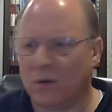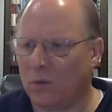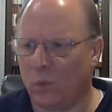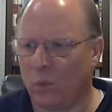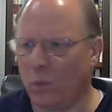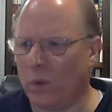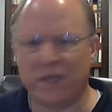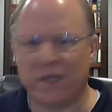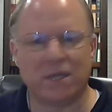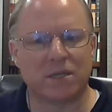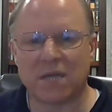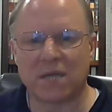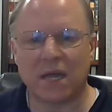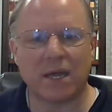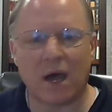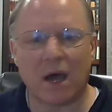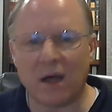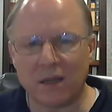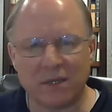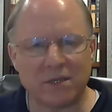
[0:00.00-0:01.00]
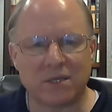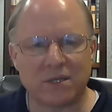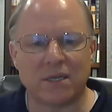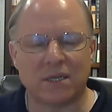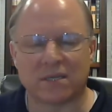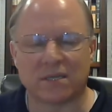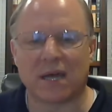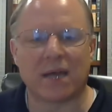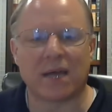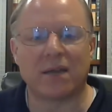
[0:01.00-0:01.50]
We in psychology
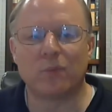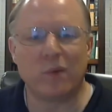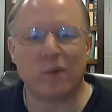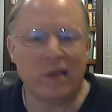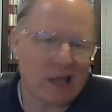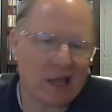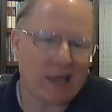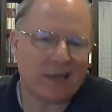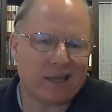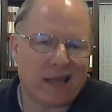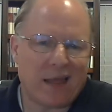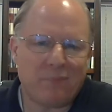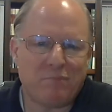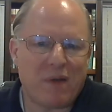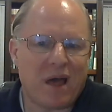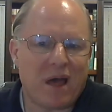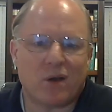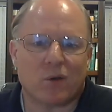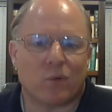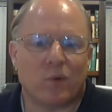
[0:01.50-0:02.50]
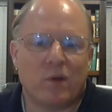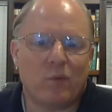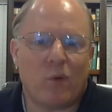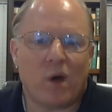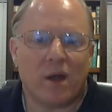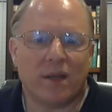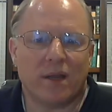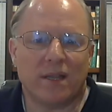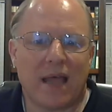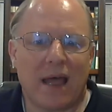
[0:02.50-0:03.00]
decided we liked that better. We
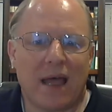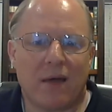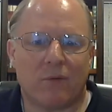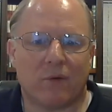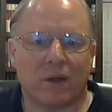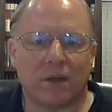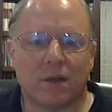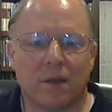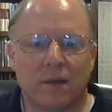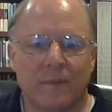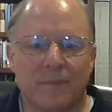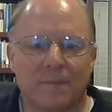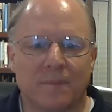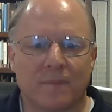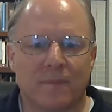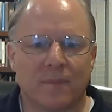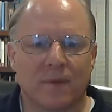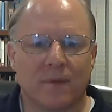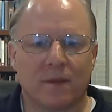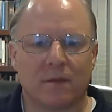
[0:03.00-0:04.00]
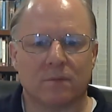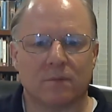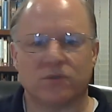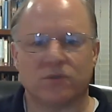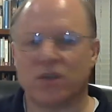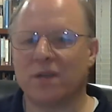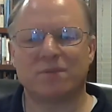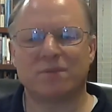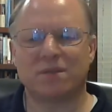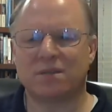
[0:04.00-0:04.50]
wanted that one. And
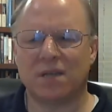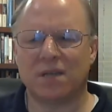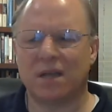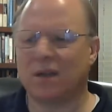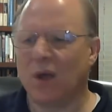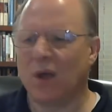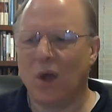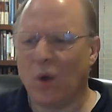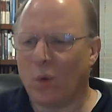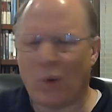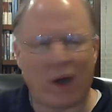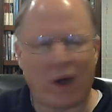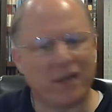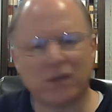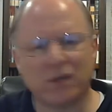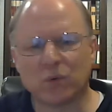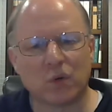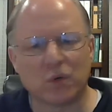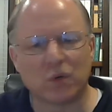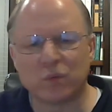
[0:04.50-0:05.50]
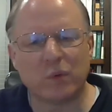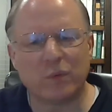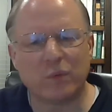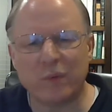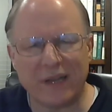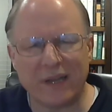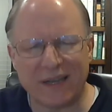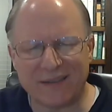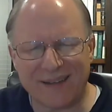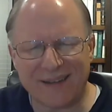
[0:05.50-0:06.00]
James is saying, why in the world would
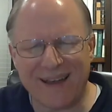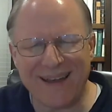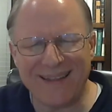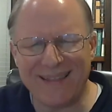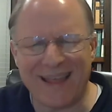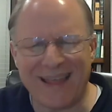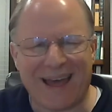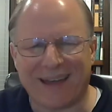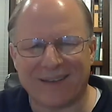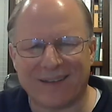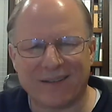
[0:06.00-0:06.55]
we decide that?